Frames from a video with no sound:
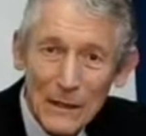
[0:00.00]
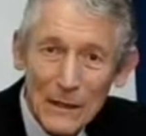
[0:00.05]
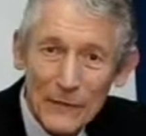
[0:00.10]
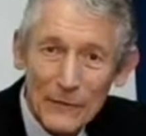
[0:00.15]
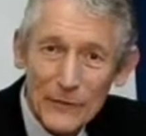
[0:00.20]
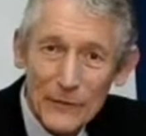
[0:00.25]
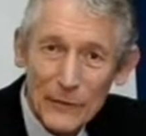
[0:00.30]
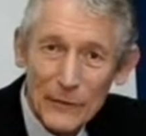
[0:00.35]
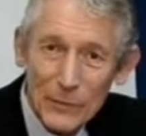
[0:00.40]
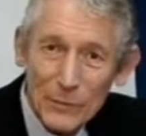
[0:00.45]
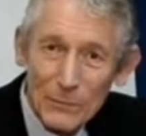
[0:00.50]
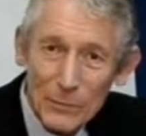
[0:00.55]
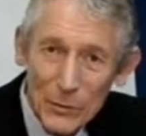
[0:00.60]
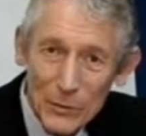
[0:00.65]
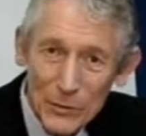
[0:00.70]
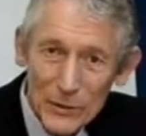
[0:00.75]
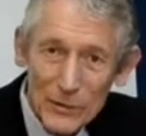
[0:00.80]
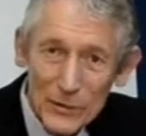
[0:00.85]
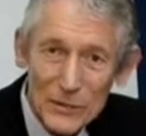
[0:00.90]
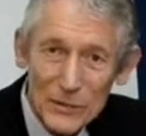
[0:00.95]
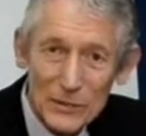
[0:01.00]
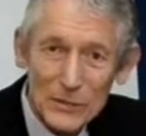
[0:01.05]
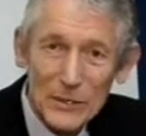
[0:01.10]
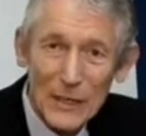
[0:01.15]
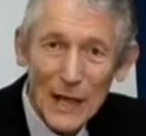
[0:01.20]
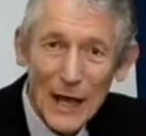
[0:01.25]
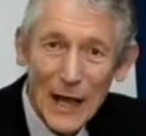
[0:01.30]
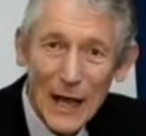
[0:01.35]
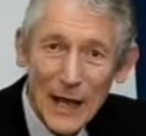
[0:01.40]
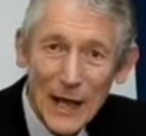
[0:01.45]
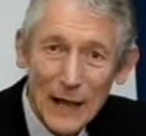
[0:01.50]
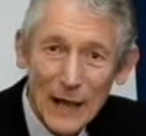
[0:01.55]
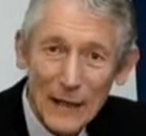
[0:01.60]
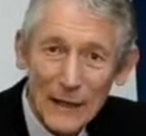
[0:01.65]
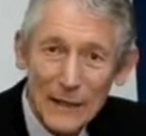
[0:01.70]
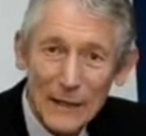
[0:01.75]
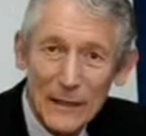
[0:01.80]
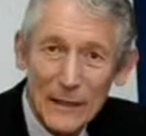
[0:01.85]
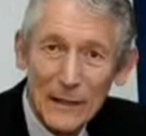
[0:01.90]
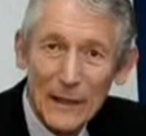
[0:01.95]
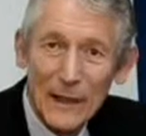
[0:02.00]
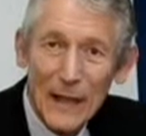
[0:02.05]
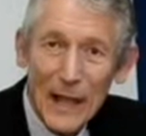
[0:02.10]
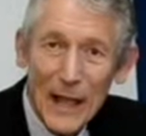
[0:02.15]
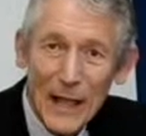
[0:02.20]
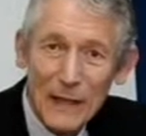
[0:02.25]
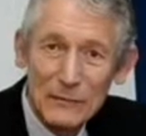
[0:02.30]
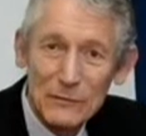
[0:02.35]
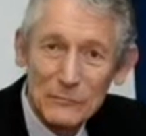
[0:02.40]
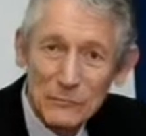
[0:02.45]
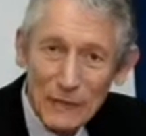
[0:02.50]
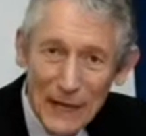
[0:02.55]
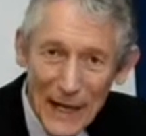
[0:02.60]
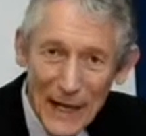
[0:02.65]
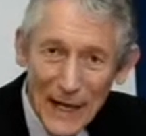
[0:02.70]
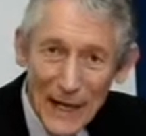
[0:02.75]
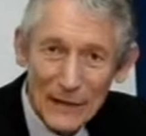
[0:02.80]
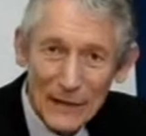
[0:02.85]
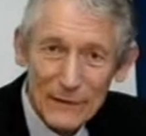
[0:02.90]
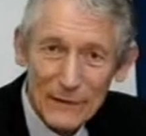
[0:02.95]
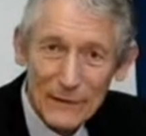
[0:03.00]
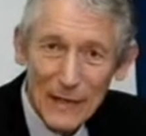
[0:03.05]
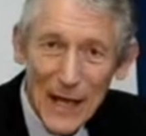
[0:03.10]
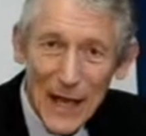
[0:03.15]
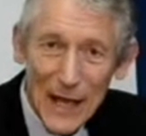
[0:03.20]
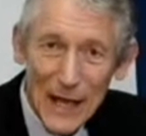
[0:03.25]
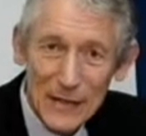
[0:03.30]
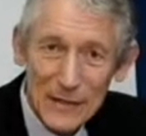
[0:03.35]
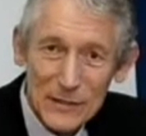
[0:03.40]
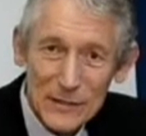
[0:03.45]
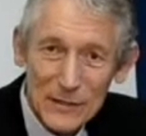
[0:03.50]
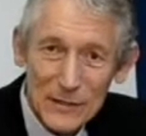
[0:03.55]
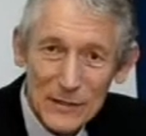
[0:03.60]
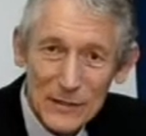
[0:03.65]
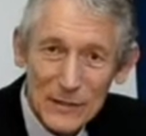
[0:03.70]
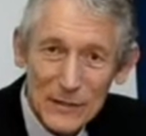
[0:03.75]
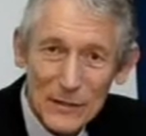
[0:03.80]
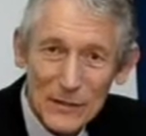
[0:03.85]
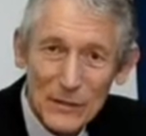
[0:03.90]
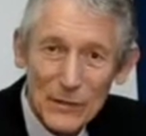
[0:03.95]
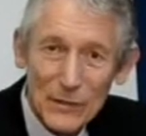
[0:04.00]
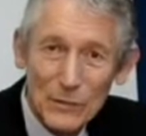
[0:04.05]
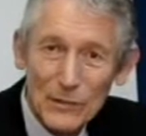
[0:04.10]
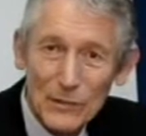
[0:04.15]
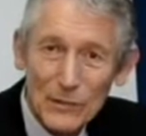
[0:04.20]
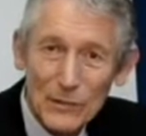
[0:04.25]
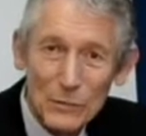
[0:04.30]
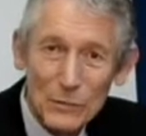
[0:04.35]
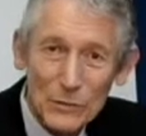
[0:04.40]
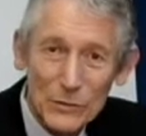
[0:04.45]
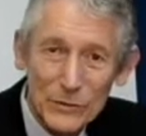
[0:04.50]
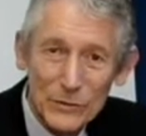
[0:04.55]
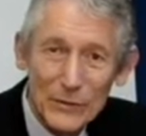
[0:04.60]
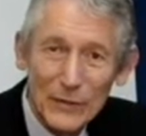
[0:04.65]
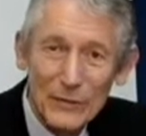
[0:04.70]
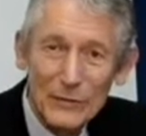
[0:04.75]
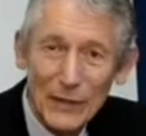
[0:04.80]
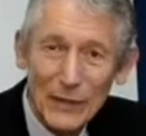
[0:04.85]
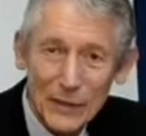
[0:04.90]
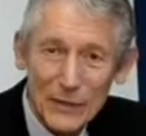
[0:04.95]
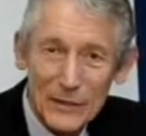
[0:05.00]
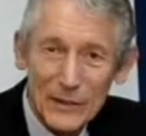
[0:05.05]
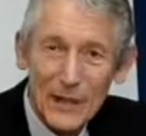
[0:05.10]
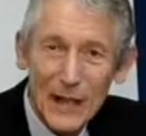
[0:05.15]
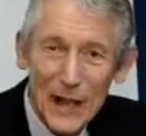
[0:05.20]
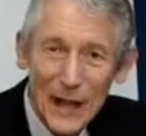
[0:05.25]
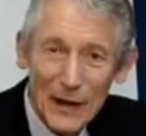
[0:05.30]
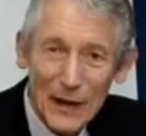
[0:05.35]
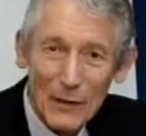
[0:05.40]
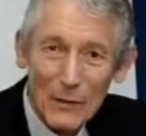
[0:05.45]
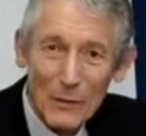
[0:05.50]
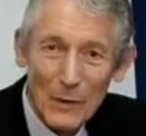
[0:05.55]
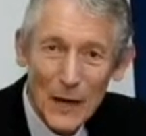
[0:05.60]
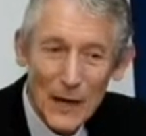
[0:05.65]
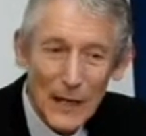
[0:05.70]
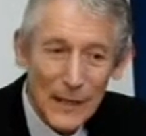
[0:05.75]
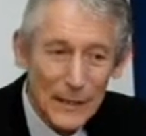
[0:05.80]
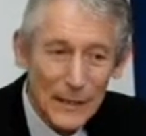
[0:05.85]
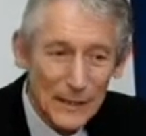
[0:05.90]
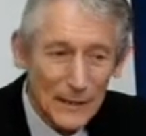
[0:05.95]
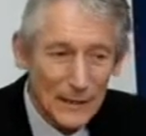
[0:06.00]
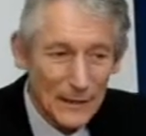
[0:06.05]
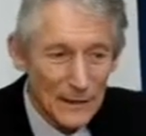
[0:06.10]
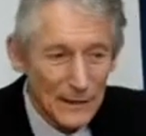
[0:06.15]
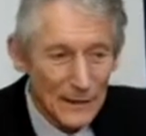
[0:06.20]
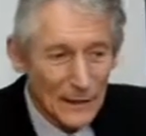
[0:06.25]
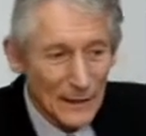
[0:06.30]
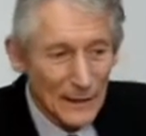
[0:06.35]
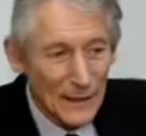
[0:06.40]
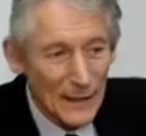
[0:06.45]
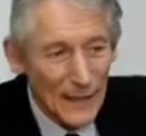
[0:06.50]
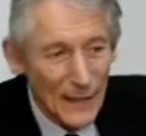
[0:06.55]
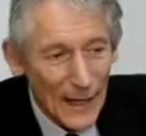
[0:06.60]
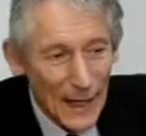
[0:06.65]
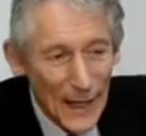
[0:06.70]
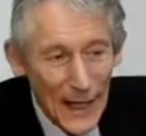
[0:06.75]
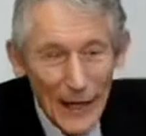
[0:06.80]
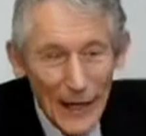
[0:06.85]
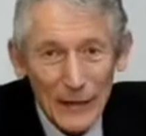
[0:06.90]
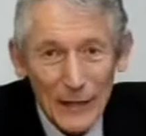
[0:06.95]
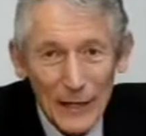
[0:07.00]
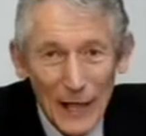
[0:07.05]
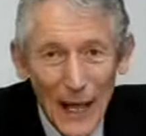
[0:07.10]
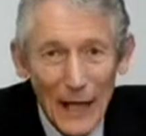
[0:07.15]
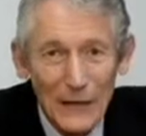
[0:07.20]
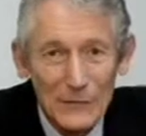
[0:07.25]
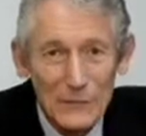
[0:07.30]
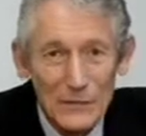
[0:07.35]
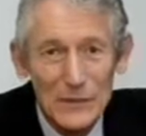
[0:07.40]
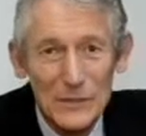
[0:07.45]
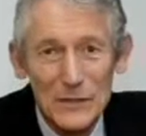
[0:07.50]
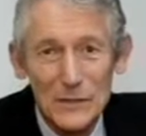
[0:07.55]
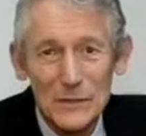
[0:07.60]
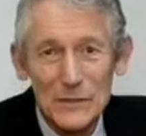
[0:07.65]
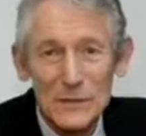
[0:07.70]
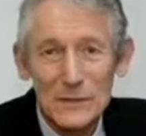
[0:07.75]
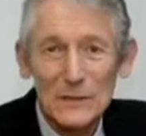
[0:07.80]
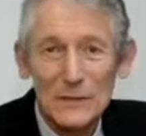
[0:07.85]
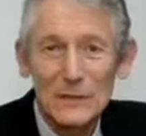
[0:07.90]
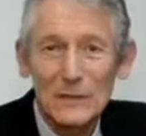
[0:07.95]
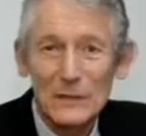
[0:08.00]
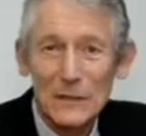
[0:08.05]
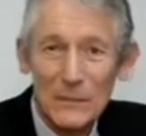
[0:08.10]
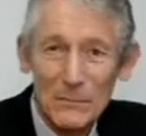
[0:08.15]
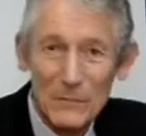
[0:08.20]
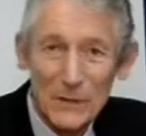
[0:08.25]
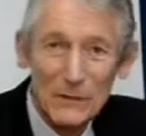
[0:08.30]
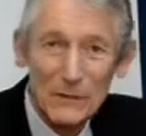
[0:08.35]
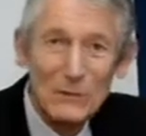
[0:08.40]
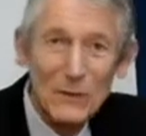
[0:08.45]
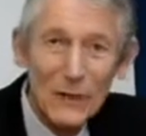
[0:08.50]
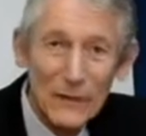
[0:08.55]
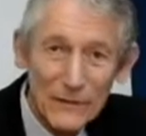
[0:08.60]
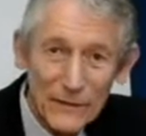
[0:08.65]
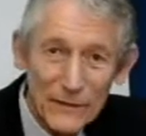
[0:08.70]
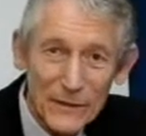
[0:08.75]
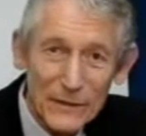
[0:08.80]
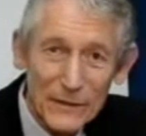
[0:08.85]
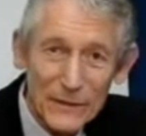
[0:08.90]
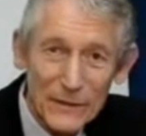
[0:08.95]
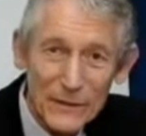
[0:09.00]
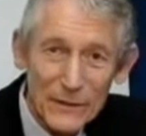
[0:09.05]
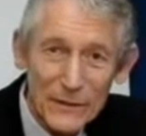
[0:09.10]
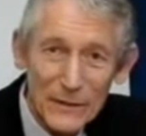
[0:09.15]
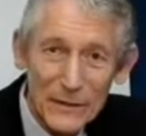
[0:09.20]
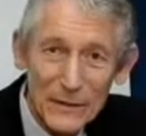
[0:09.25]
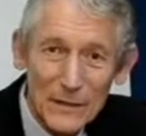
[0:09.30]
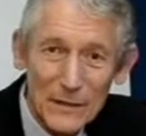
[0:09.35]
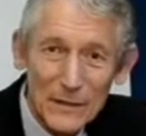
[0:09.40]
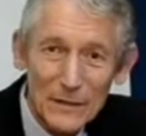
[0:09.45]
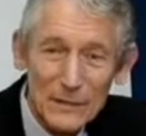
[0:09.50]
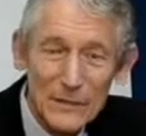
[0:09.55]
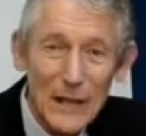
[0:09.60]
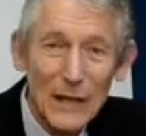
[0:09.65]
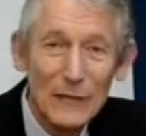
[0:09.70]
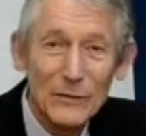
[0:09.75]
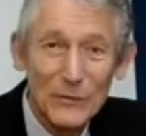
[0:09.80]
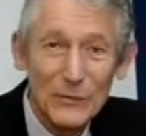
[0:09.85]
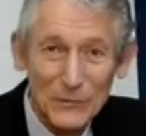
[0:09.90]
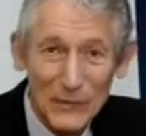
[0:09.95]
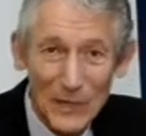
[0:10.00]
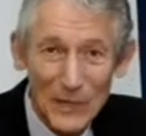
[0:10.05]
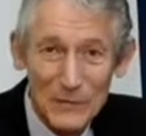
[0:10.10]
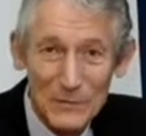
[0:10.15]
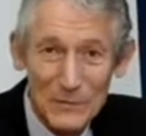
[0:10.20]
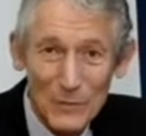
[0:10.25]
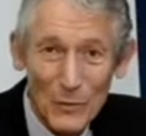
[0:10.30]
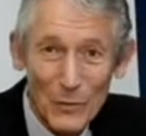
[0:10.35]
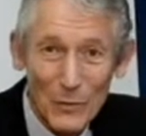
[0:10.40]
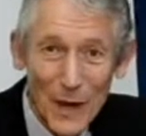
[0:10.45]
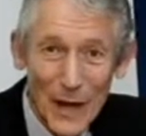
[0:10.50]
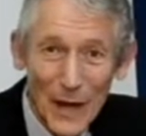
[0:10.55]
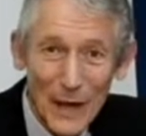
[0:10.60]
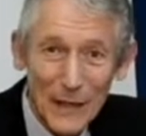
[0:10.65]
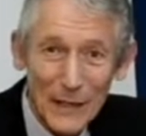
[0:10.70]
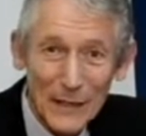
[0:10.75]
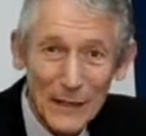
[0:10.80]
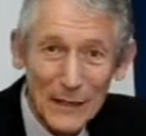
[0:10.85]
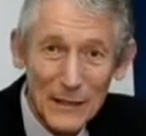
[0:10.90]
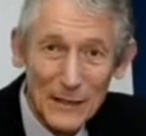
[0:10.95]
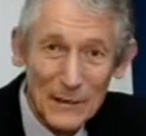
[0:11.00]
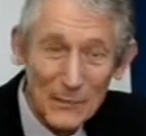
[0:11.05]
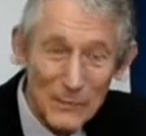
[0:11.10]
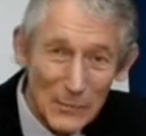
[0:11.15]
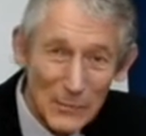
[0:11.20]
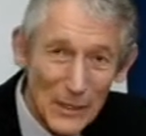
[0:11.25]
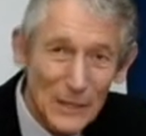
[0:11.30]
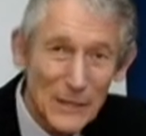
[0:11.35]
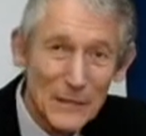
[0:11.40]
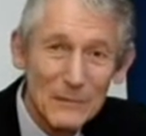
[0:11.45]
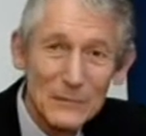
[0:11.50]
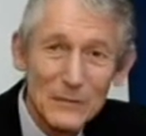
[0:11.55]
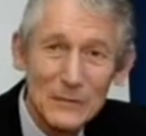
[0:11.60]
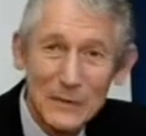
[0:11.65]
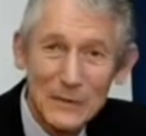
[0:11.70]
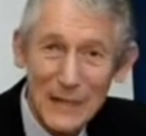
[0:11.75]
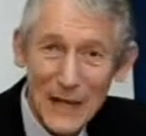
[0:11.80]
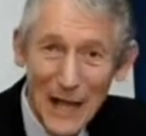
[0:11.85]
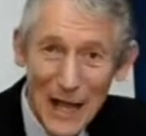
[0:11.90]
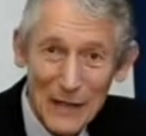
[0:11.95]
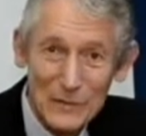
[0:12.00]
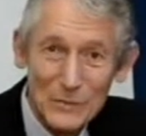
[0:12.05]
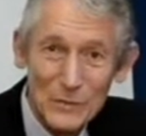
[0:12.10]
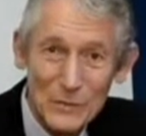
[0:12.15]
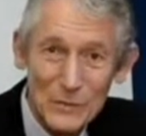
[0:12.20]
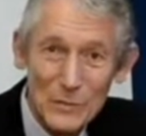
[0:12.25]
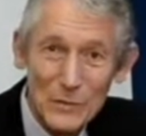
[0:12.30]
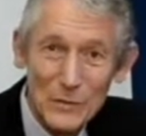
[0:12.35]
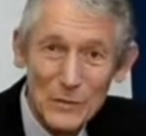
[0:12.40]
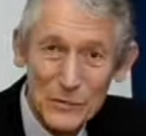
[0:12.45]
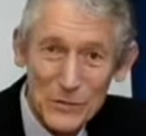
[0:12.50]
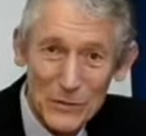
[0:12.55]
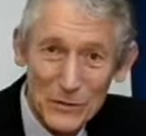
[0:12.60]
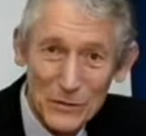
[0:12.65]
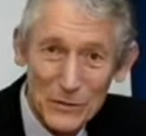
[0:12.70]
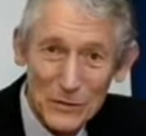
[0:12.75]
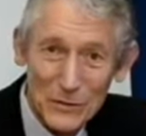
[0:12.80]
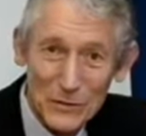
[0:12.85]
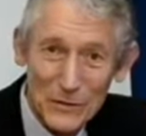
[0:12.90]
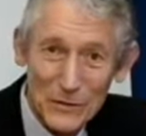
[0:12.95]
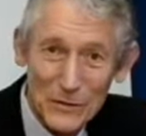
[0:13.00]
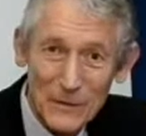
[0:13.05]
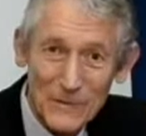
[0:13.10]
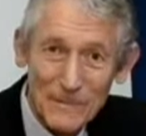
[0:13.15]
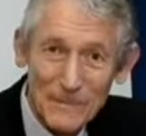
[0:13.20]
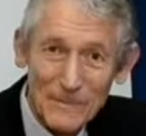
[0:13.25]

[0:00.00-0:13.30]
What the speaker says: If you bought a new car and ran out of gas, you wouldn't throw the car away. Our cartridges can be refilled. Don't throw them away. Bring them to a Catridge World store.